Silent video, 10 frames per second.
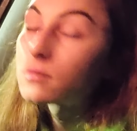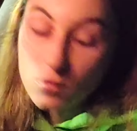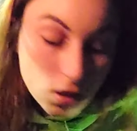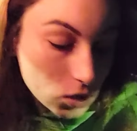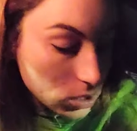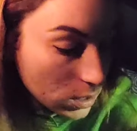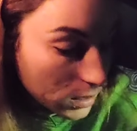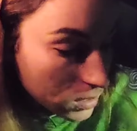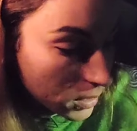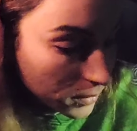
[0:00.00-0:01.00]
Essentially,
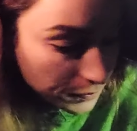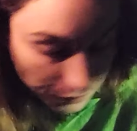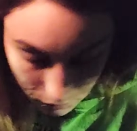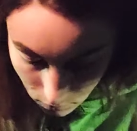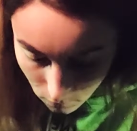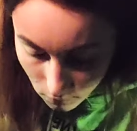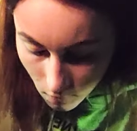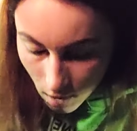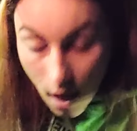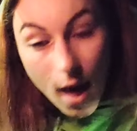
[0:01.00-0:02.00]
that's it.
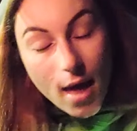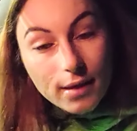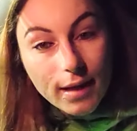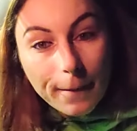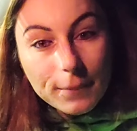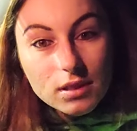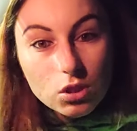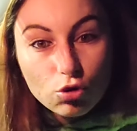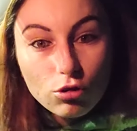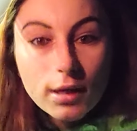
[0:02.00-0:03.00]
And now
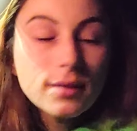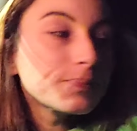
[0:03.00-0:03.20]
mascara.